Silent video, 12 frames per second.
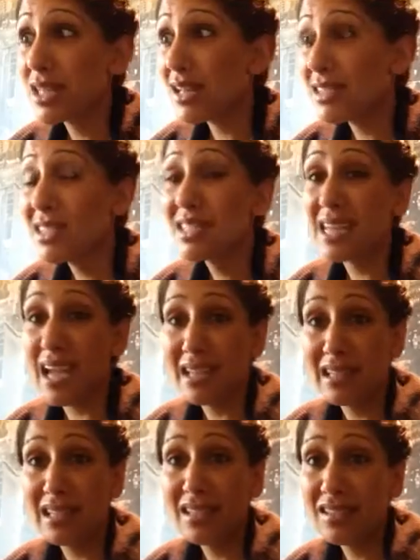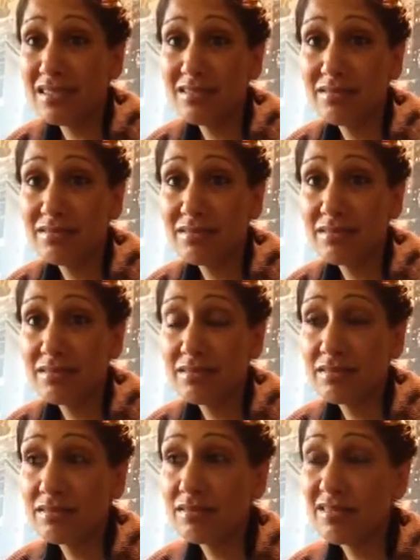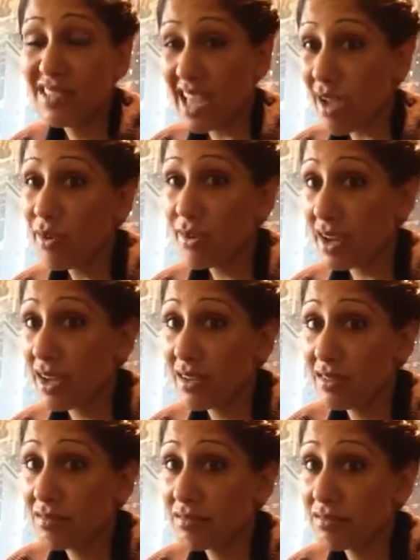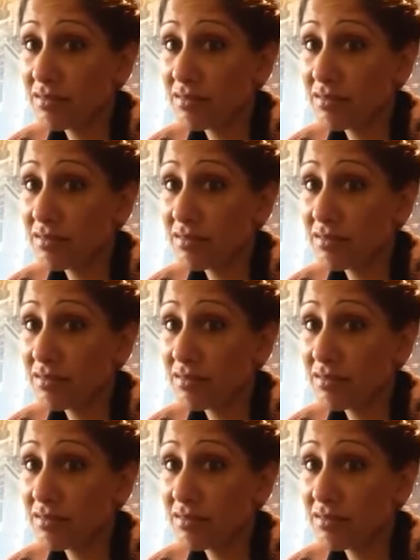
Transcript: That's stagnant. Downgrade.